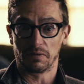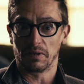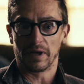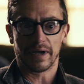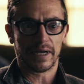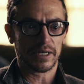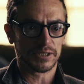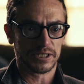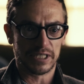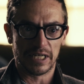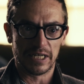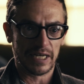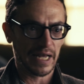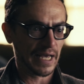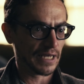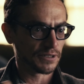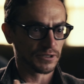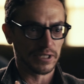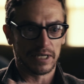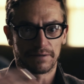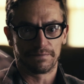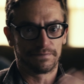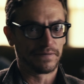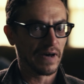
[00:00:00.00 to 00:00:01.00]
like I said,
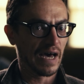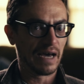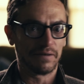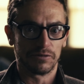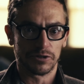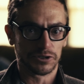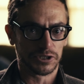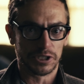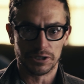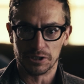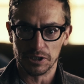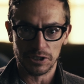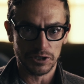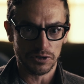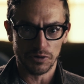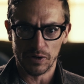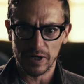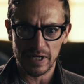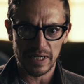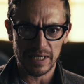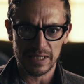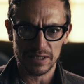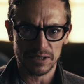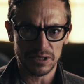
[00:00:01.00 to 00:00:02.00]
has like 5 or 6
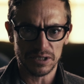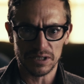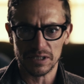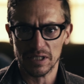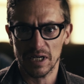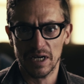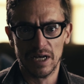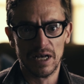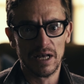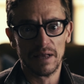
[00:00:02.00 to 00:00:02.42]
ingredients